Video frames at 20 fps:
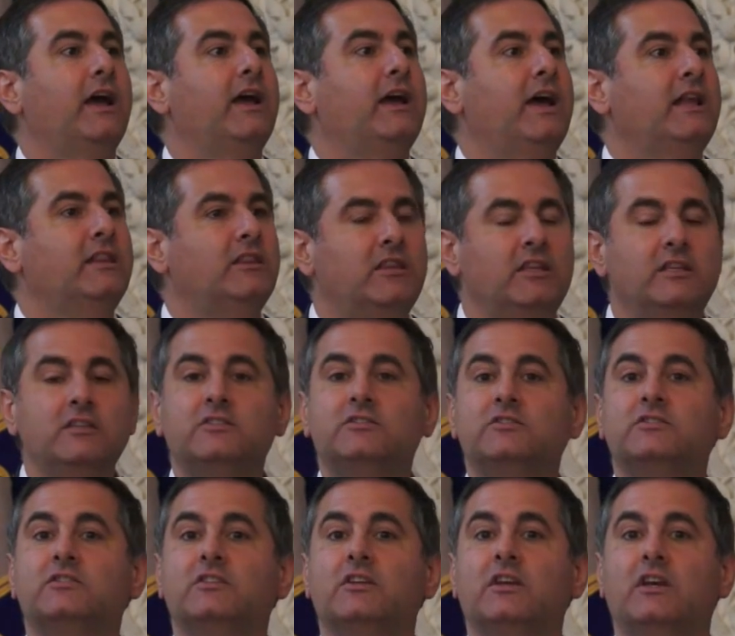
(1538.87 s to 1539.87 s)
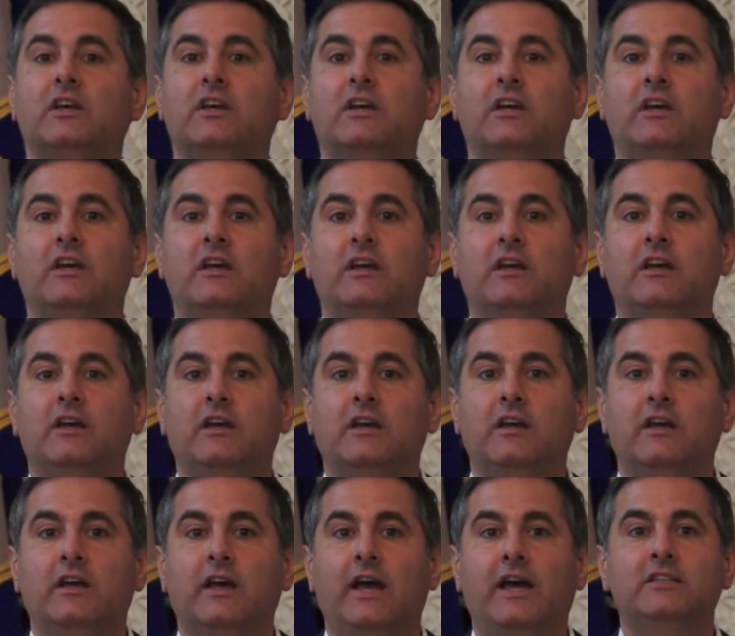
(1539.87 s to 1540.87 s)
And this
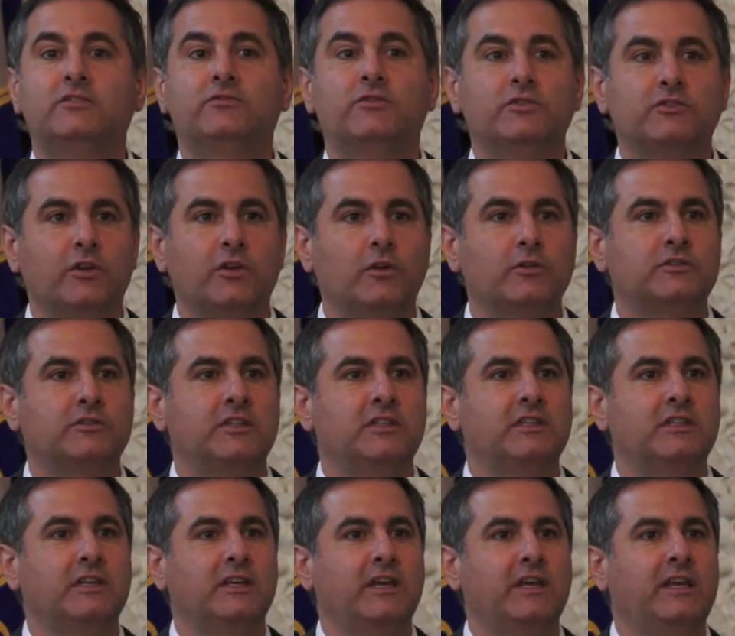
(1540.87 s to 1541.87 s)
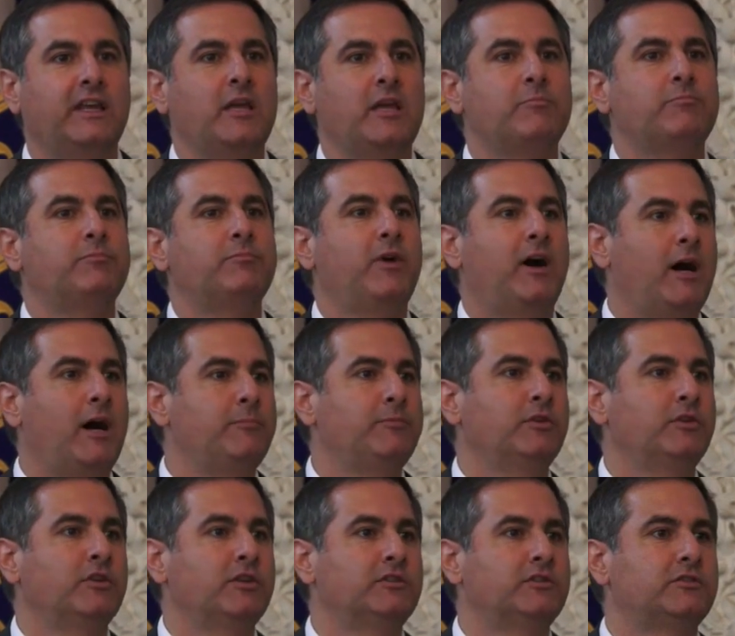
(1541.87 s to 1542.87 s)
has resulted in a
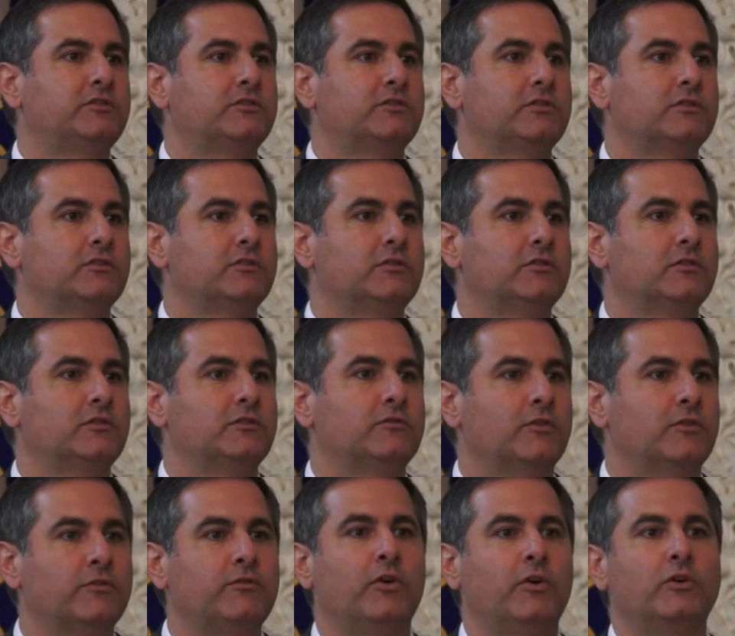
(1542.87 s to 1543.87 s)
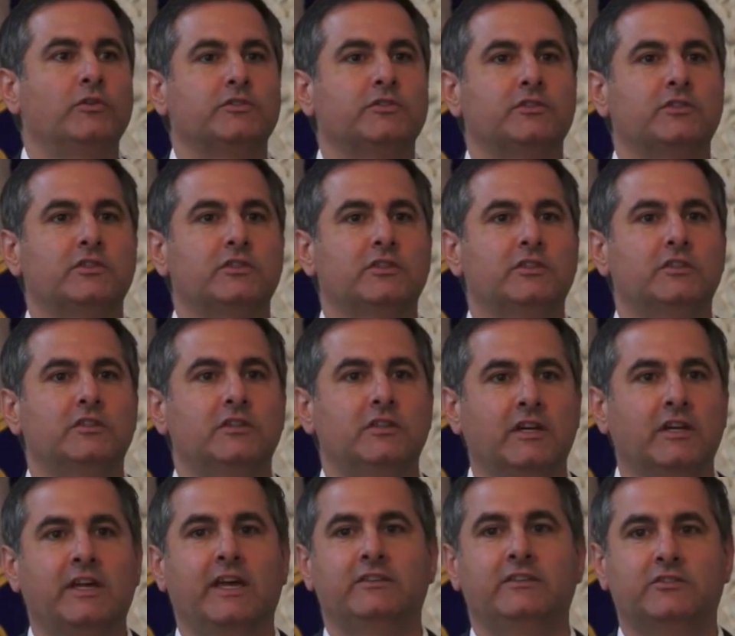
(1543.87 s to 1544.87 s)
populist revolt
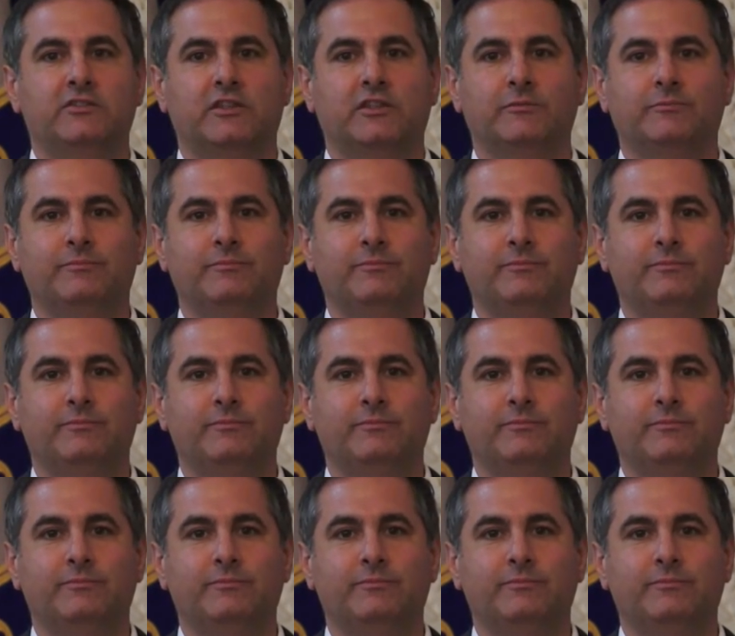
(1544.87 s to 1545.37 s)
against them.